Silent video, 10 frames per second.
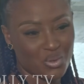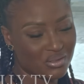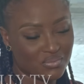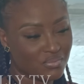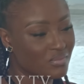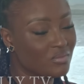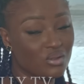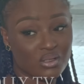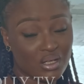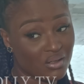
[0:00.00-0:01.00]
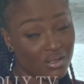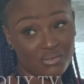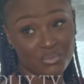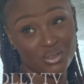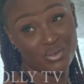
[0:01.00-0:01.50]
What? Look, I don't have
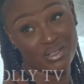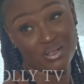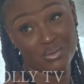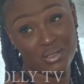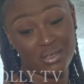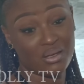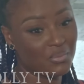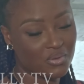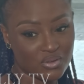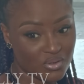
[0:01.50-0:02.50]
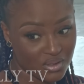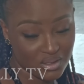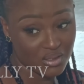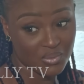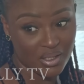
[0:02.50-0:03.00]
money right now, okay? I'm going to sort it
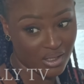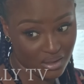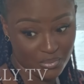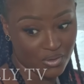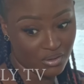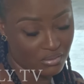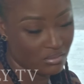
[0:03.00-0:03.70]
out when I get the money.